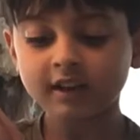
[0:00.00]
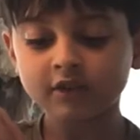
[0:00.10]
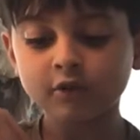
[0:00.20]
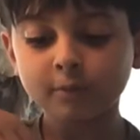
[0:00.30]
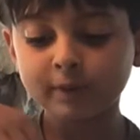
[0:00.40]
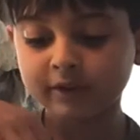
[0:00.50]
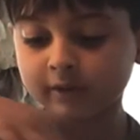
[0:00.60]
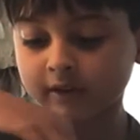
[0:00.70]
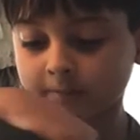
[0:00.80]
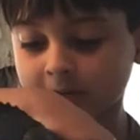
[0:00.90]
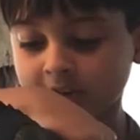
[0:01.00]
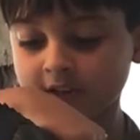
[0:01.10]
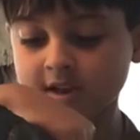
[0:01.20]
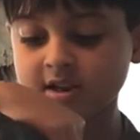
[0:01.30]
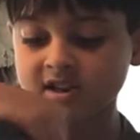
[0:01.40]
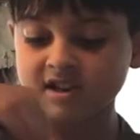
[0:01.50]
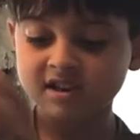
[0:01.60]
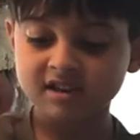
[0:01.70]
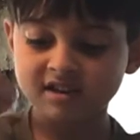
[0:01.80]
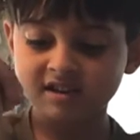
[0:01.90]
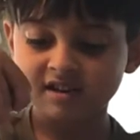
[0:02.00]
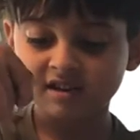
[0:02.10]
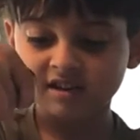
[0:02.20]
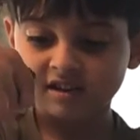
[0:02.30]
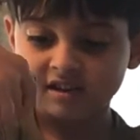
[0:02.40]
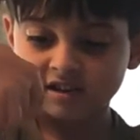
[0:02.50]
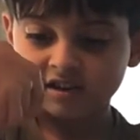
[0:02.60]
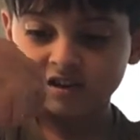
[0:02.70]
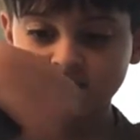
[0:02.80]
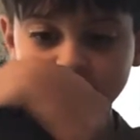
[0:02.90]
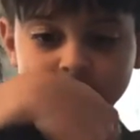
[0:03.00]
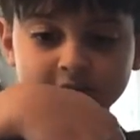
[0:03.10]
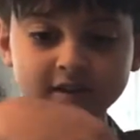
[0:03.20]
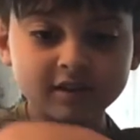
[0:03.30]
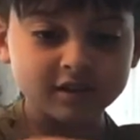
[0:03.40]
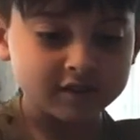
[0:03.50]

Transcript: Scorpios Rex break in? No, he can't.